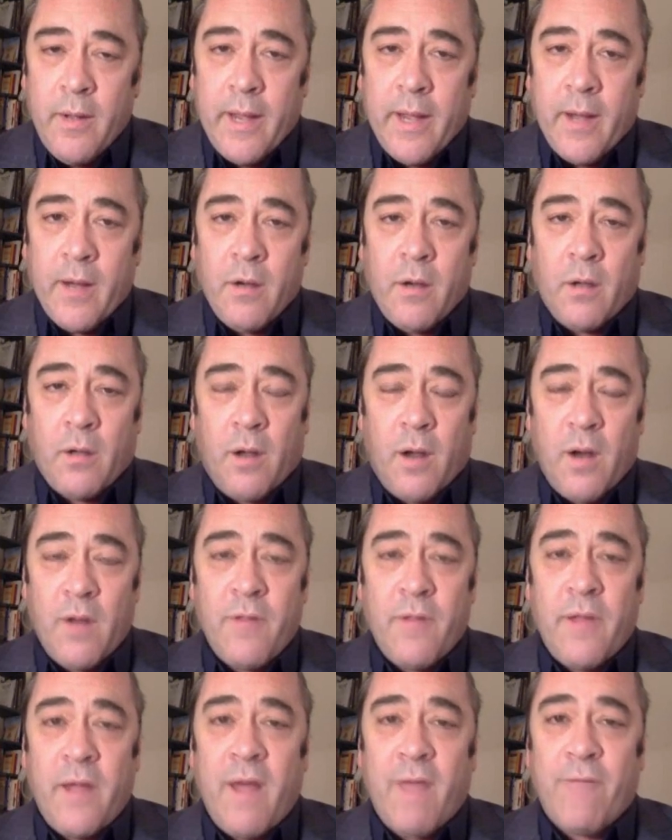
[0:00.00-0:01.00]
And a lot
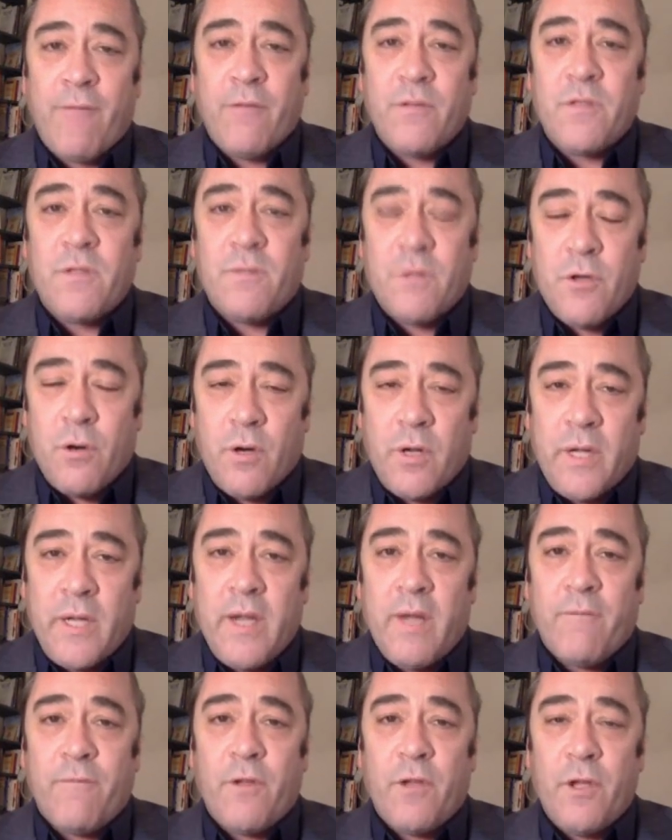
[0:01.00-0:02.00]
of the efforts of
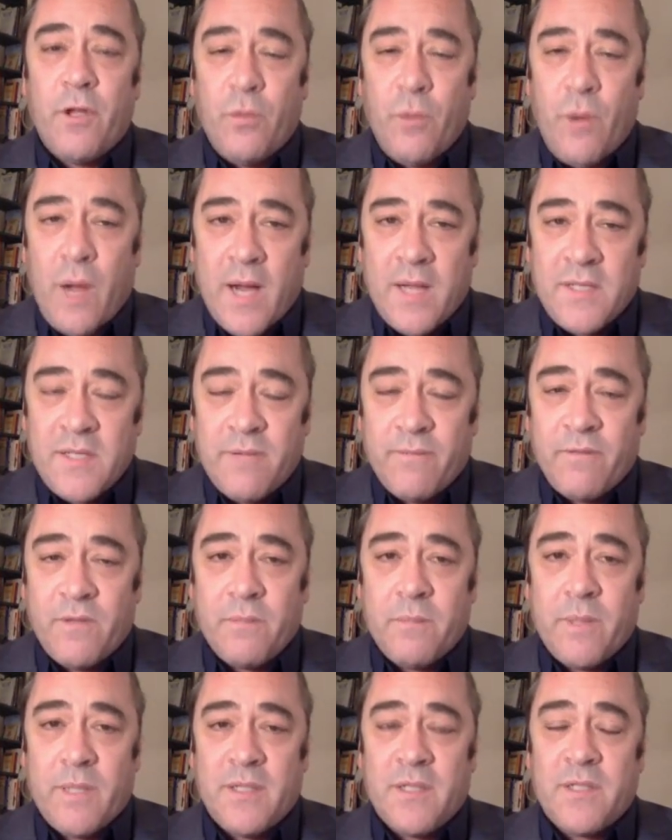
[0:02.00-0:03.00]
Turkey, of the U.S., have
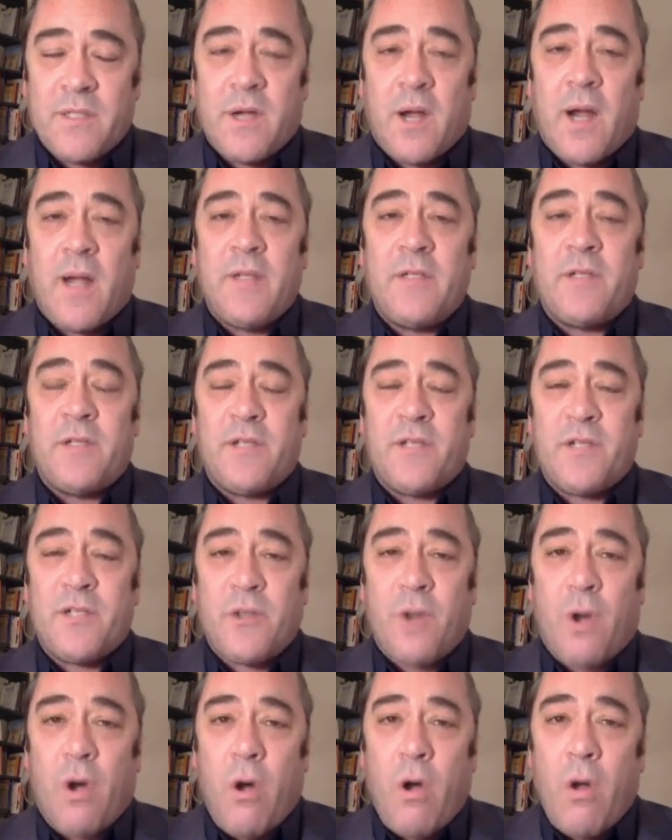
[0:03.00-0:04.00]
been designed to
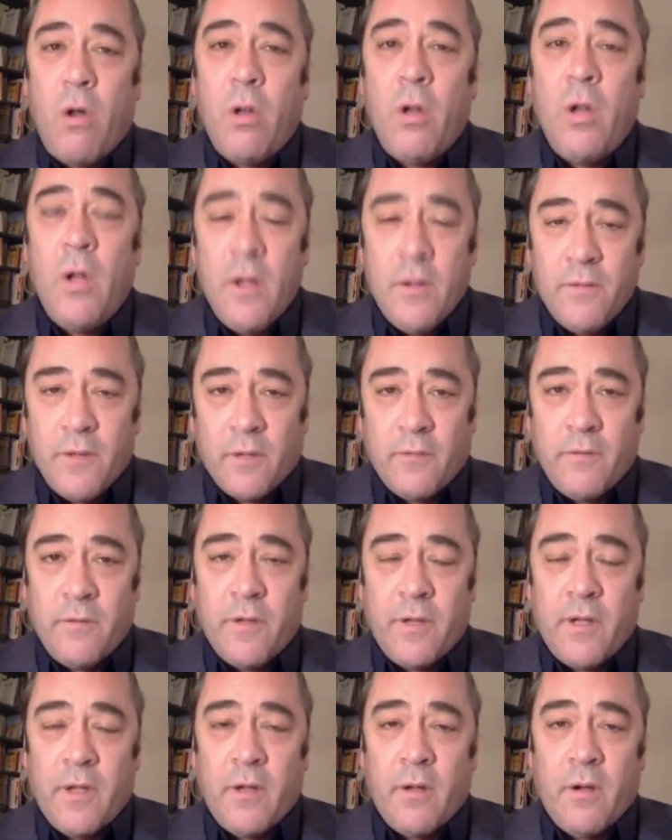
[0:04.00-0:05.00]
stall
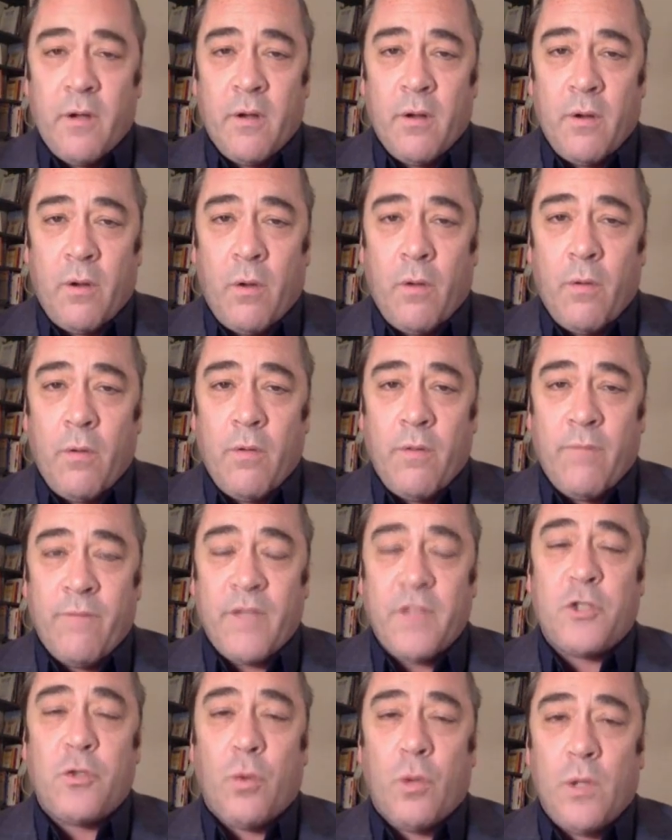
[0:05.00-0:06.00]
the
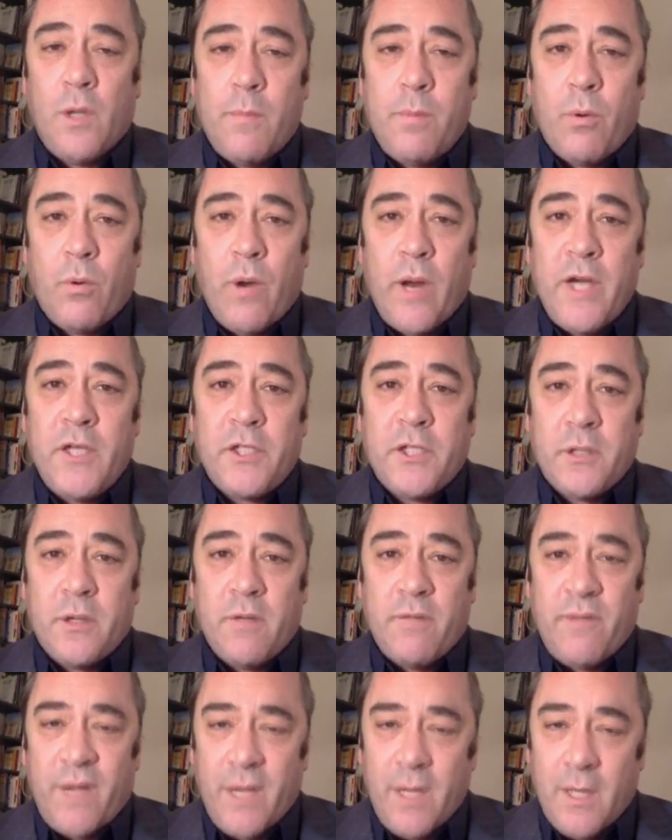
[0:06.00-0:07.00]
eventual
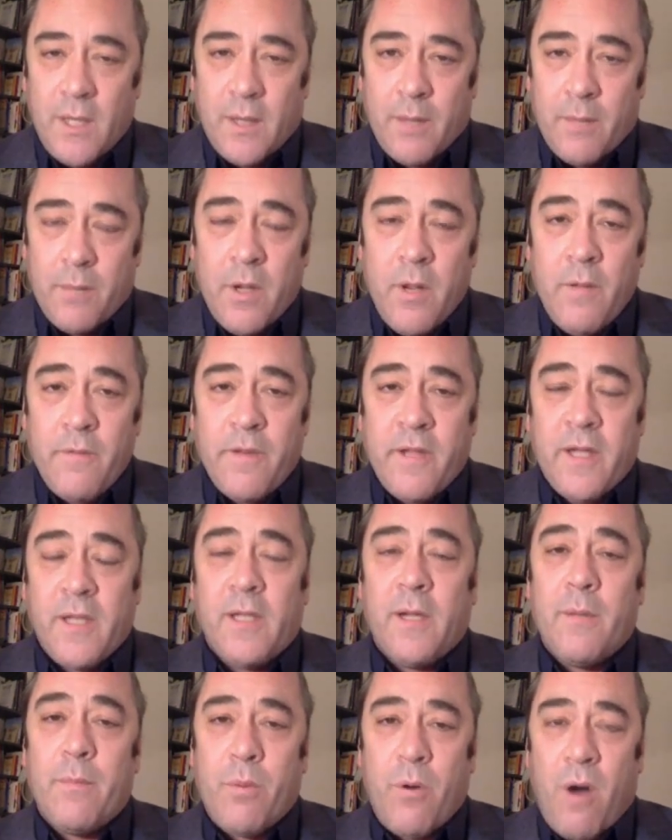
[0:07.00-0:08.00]
liberation of Idlib, the
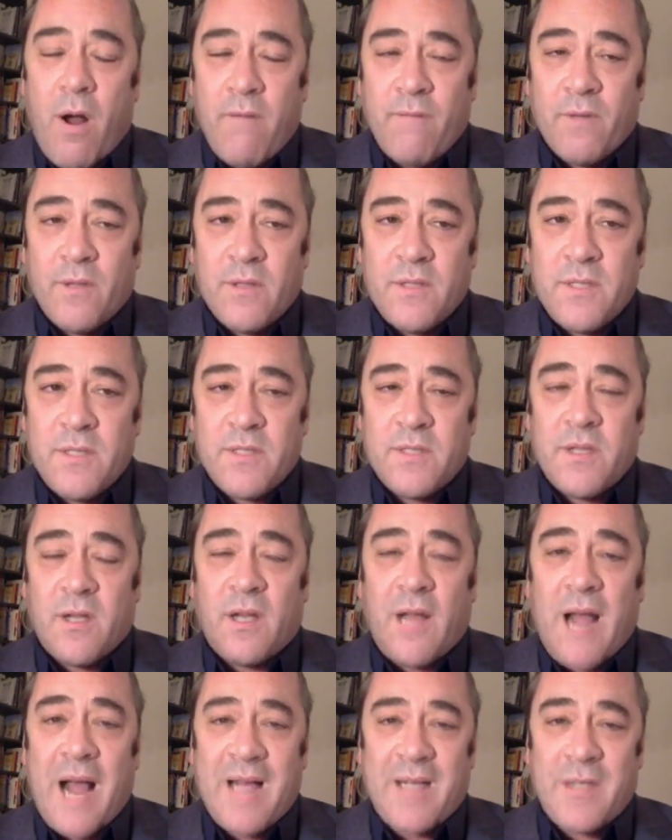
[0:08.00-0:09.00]
Idlib province. This is the
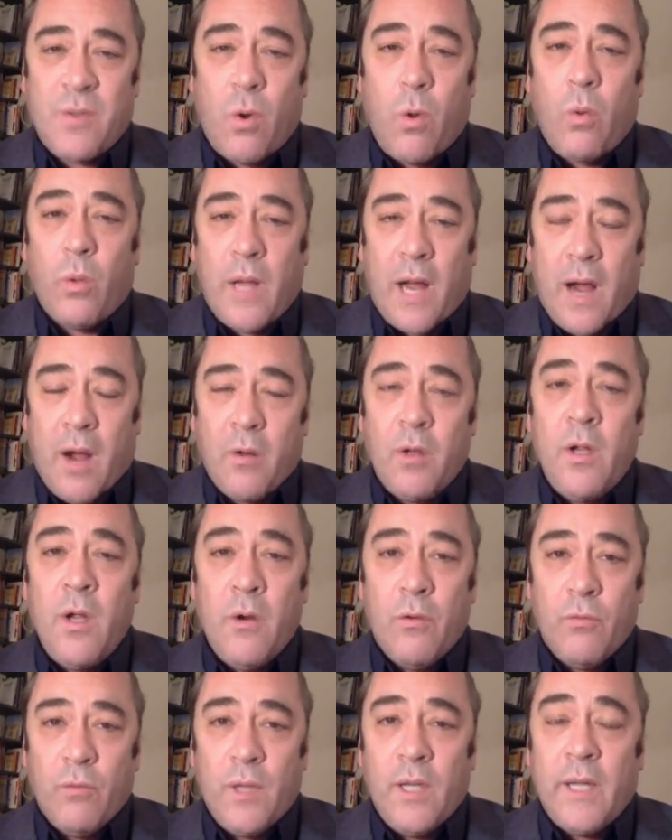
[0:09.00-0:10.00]
last holdout,
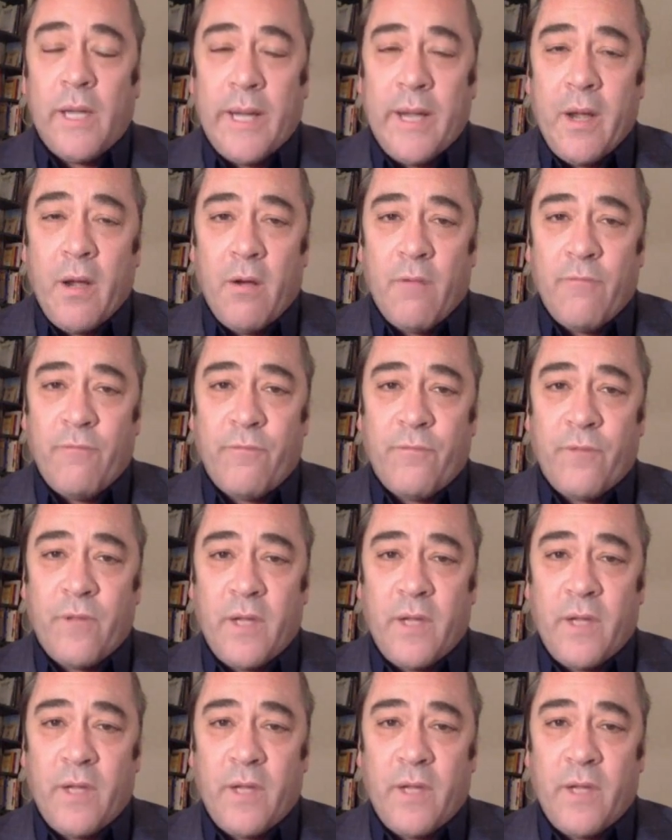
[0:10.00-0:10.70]
really, of